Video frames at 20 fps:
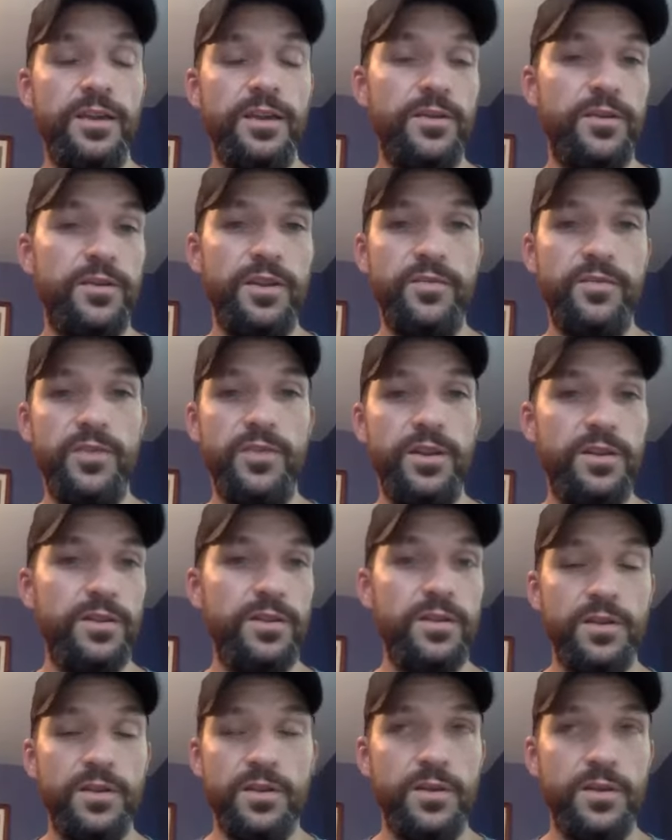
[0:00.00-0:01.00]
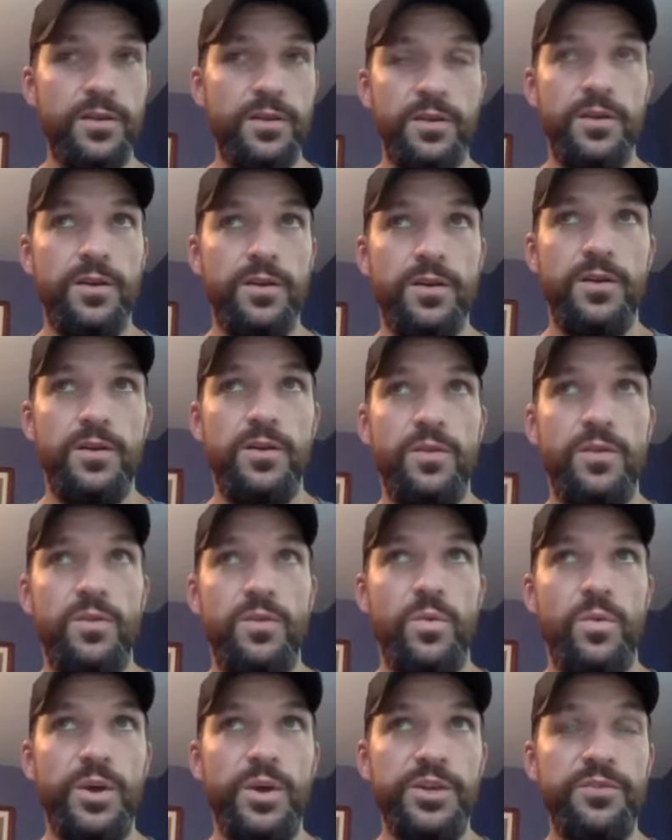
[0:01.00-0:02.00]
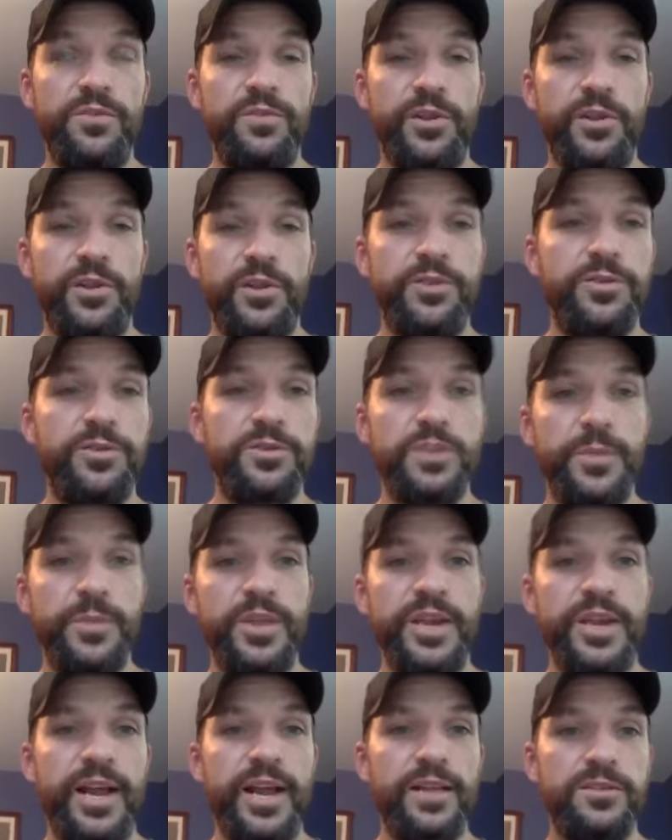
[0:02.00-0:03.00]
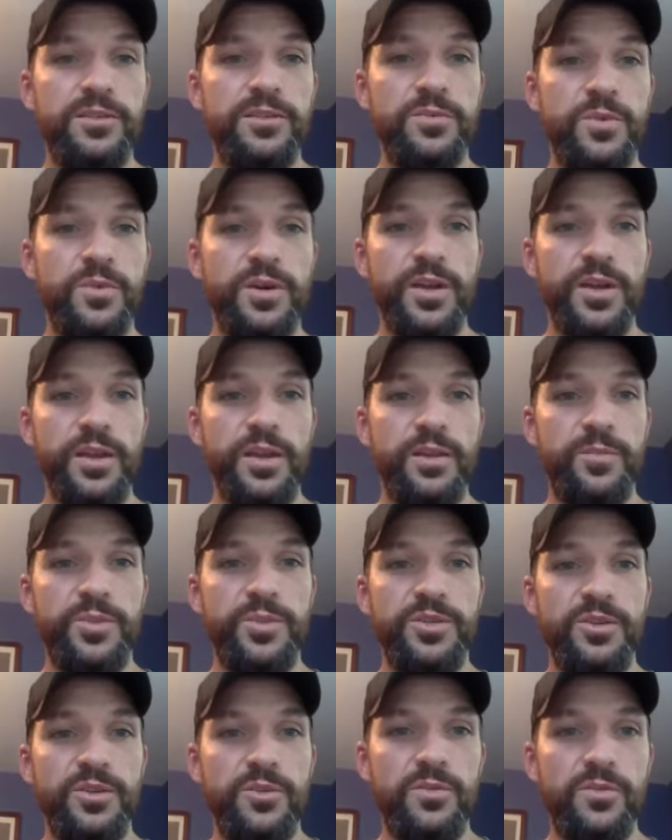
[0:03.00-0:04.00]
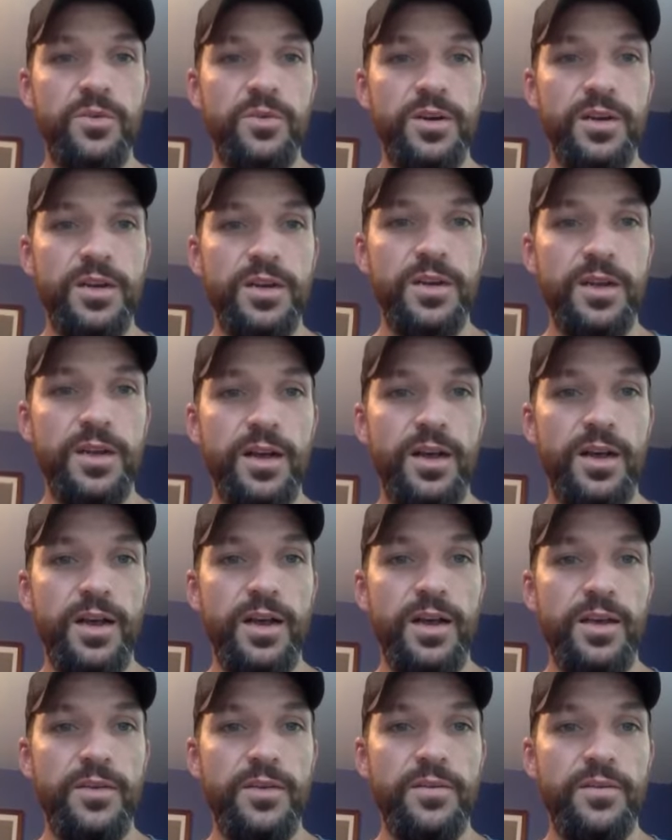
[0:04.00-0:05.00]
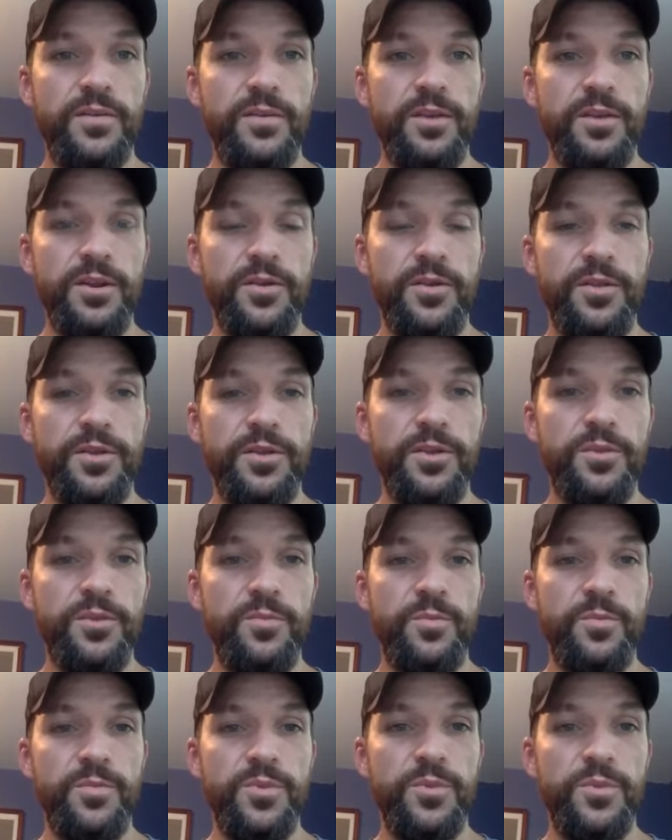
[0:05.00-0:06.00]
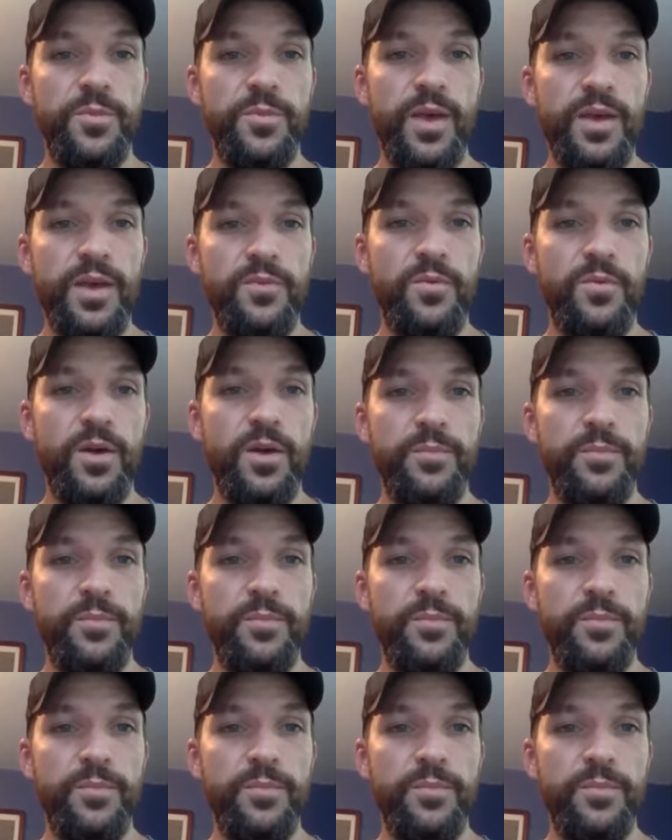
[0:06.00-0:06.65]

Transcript: Given what you've learned through some of the analysis work and the persona work, that you might want to